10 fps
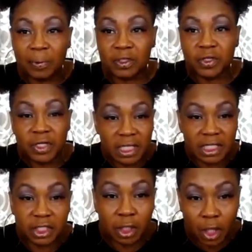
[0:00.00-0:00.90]

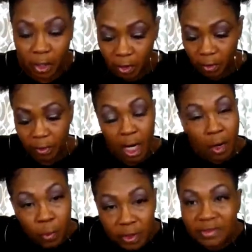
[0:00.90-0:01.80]
opportunity to learn,
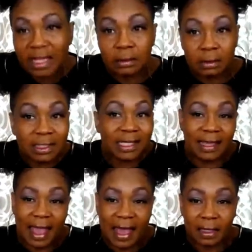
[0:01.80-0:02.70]
what are they
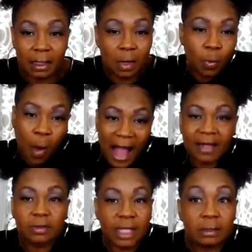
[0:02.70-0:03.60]
looking at? And
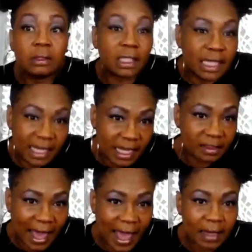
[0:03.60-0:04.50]
why are they looking
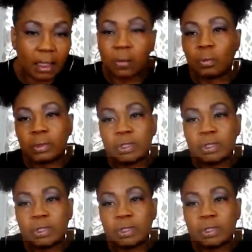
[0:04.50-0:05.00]
at that? And,